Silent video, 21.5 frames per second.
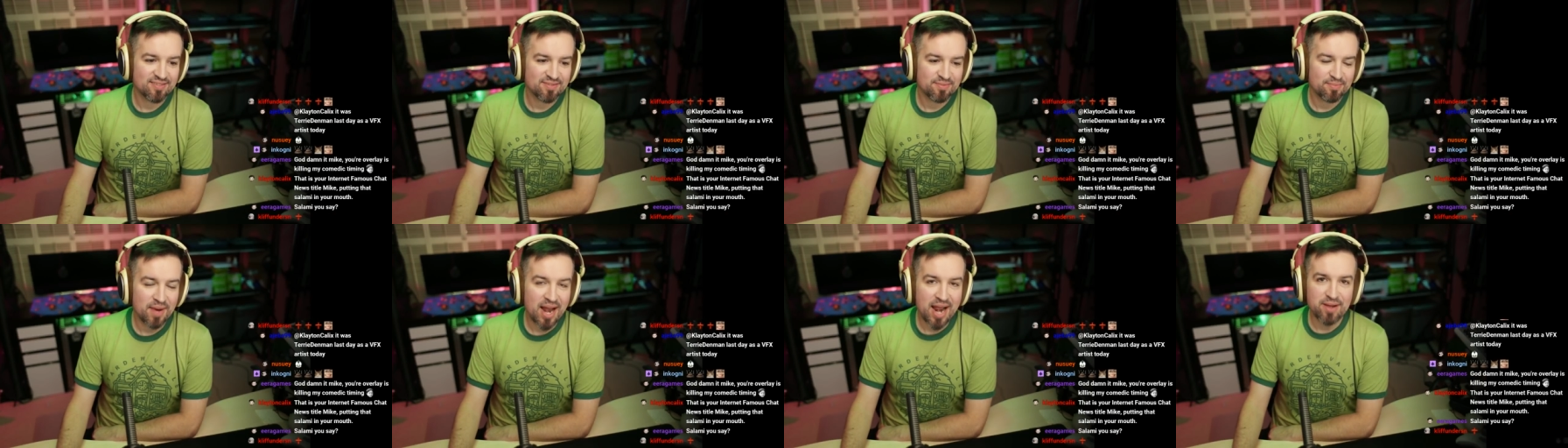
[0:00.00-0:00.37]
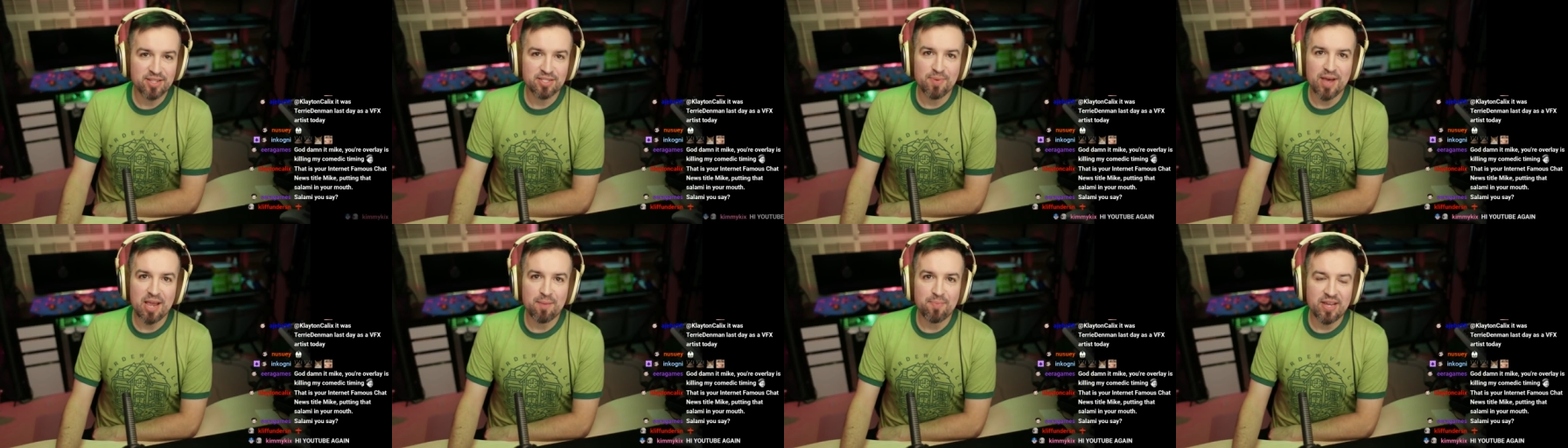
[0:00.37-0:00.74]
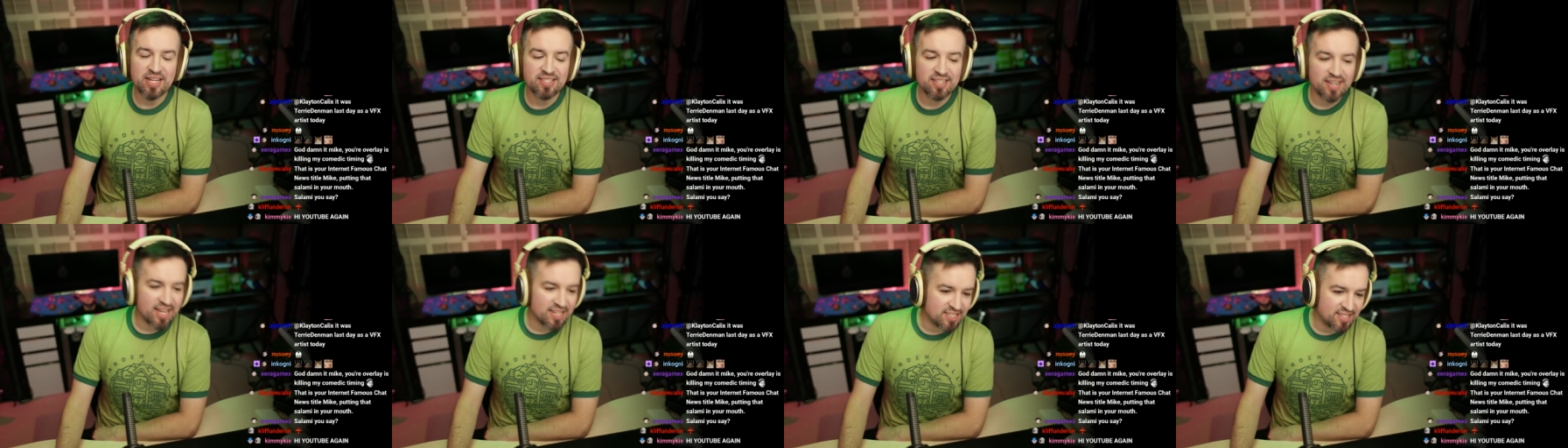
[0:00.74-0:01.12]
My name is Mike B.
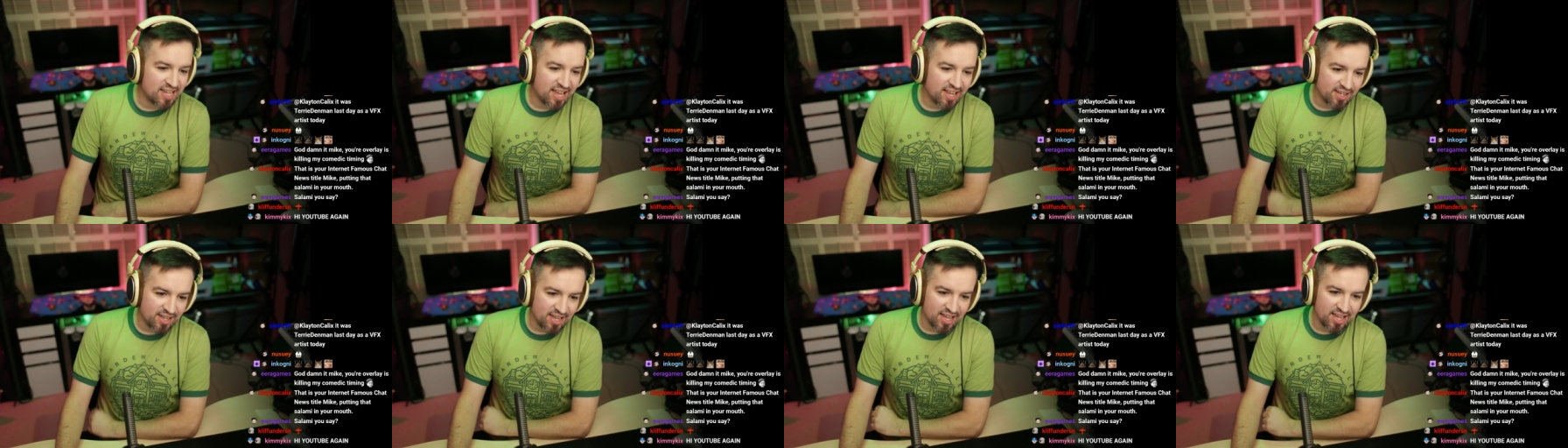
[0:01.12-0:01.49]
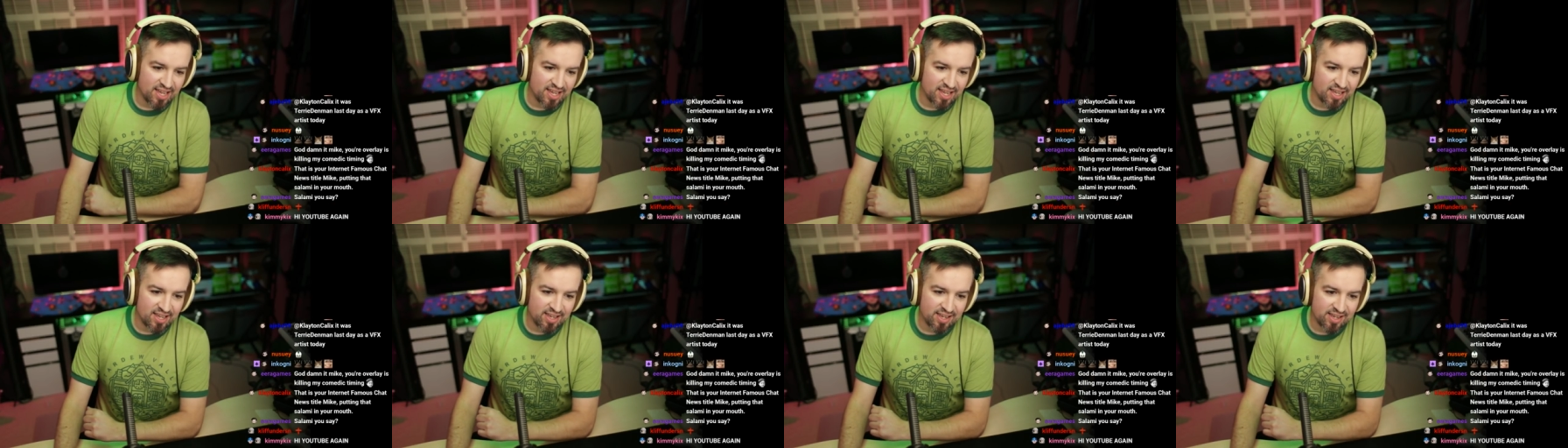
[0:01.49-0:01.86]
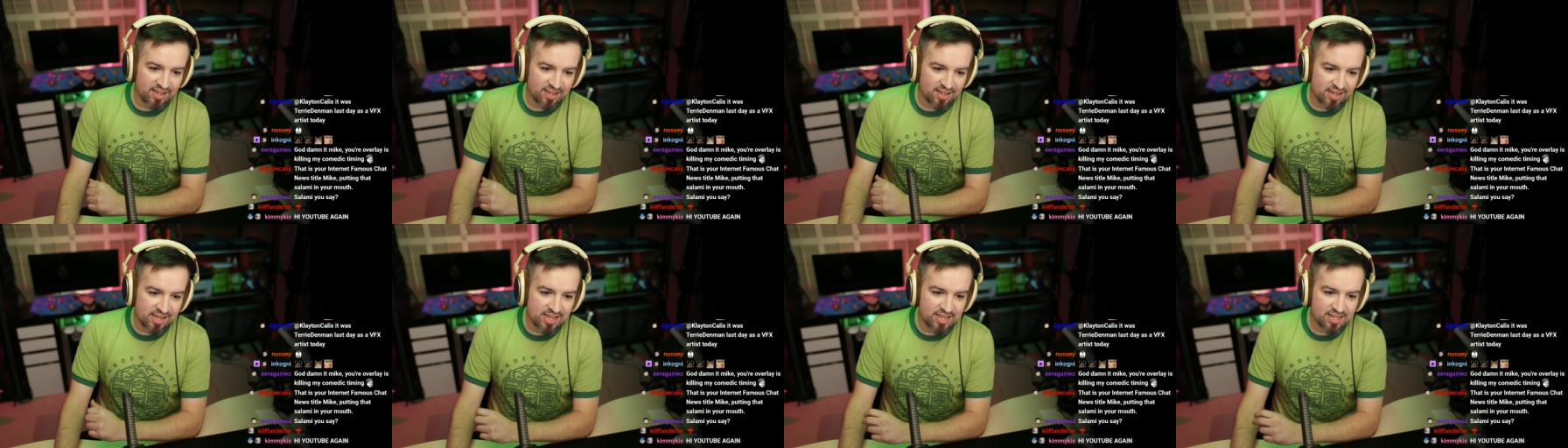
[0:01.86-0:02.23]
Today's date
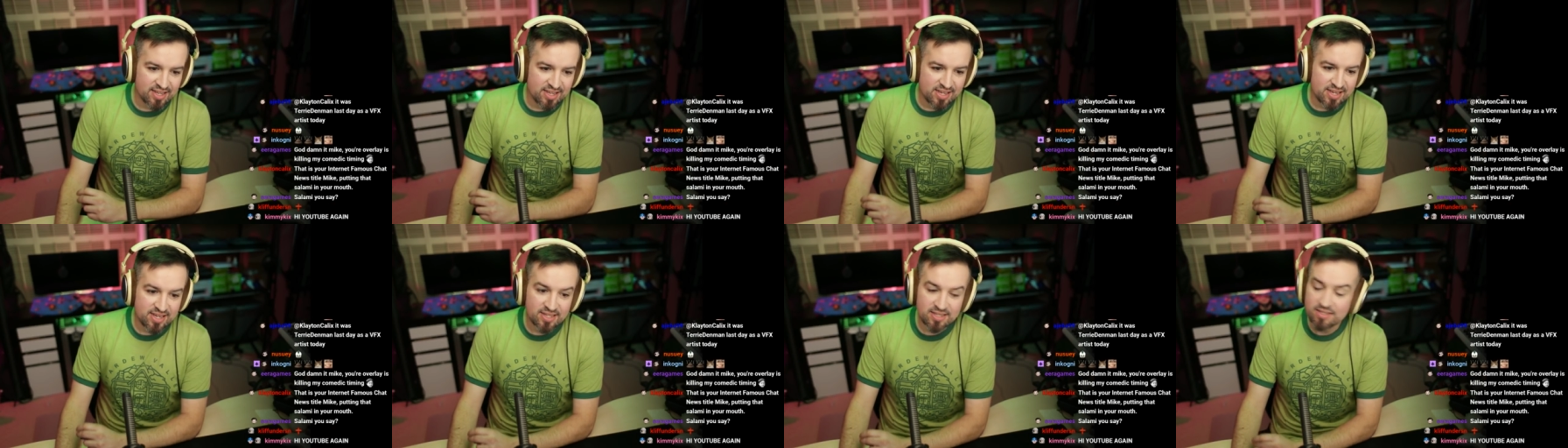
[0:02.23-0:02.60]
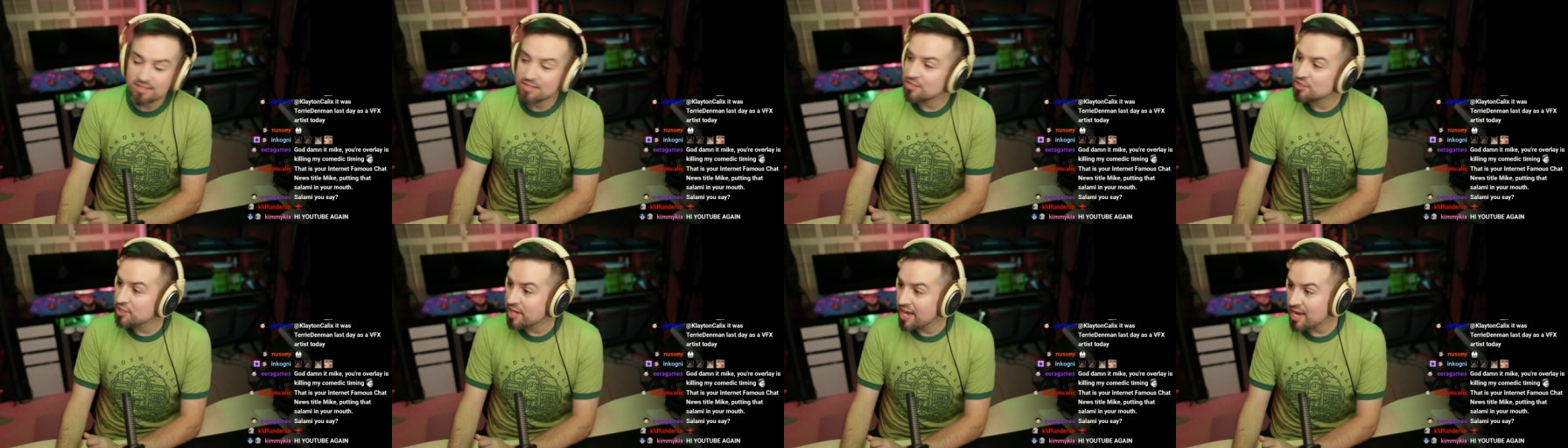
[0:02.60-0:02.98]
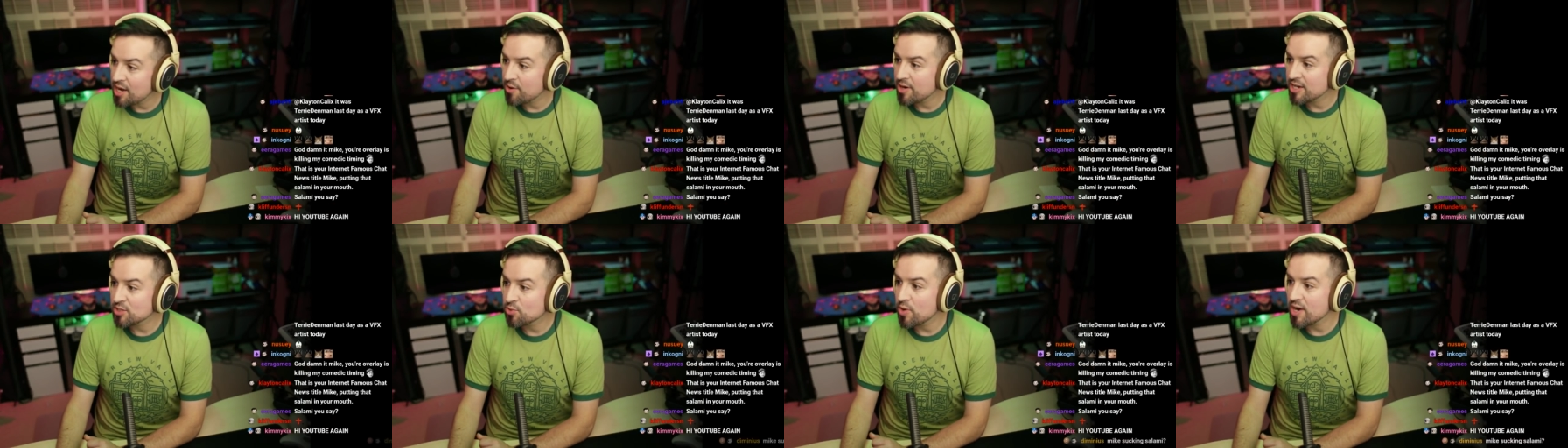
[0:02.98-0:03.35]
is
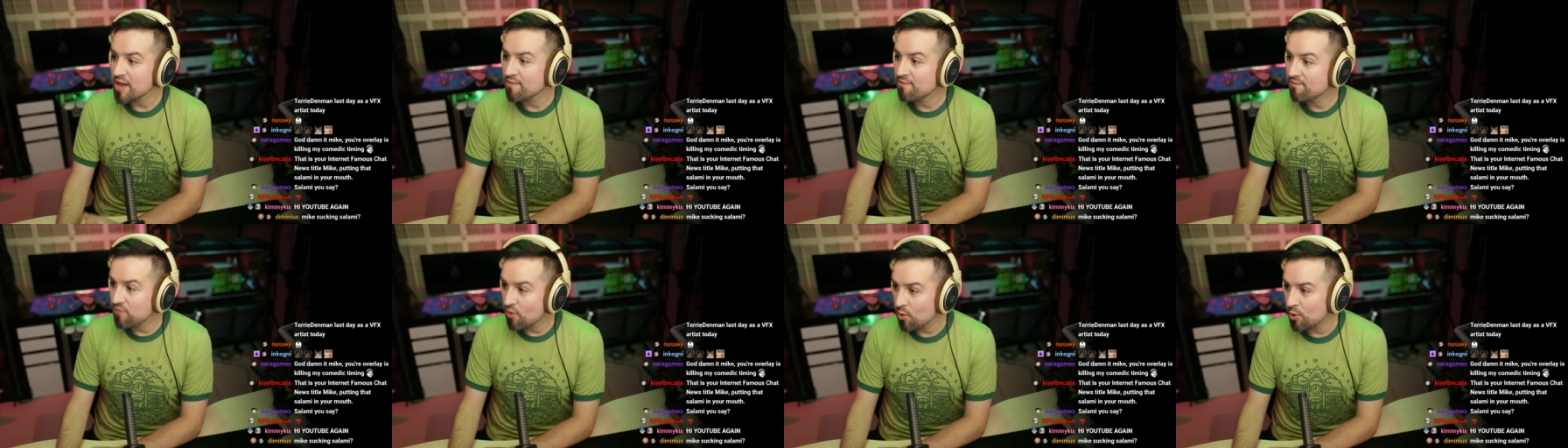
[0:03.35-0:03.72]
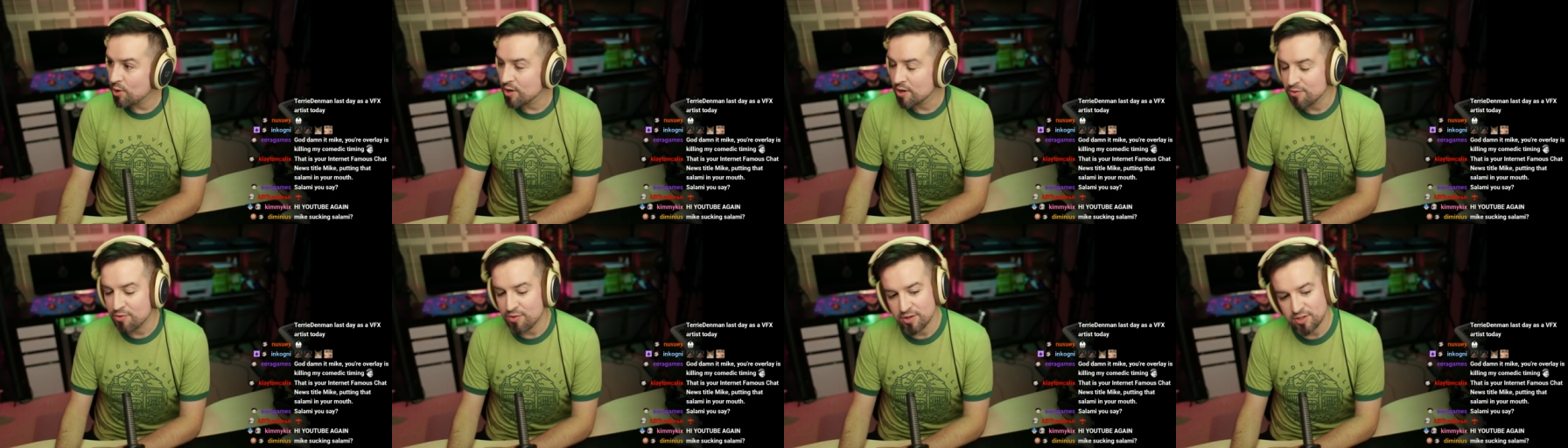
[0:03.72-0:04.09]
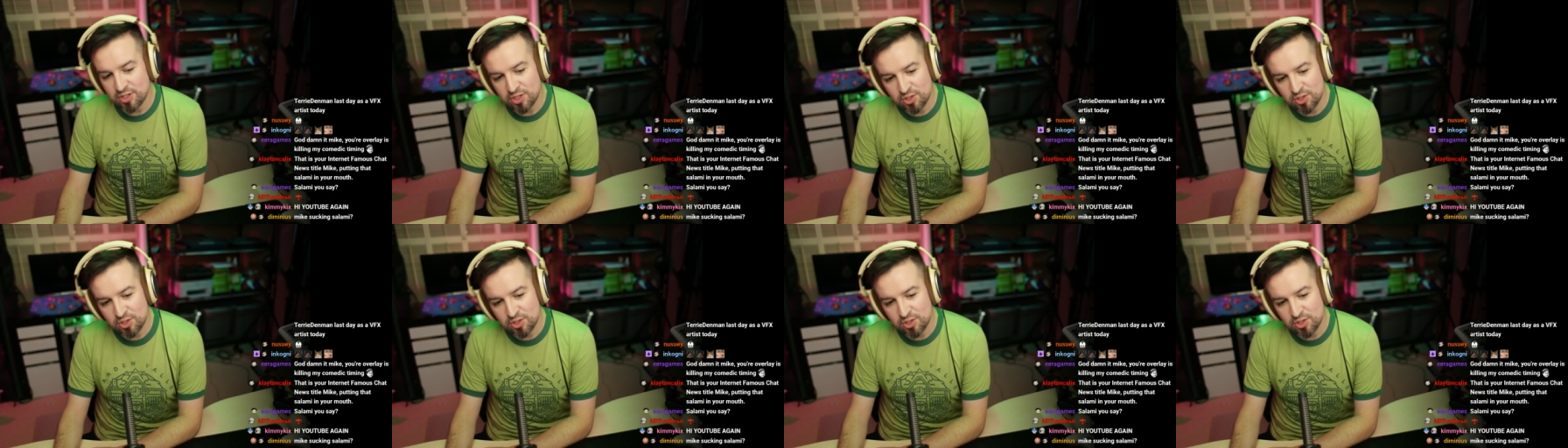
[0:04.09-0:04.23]
January 24th,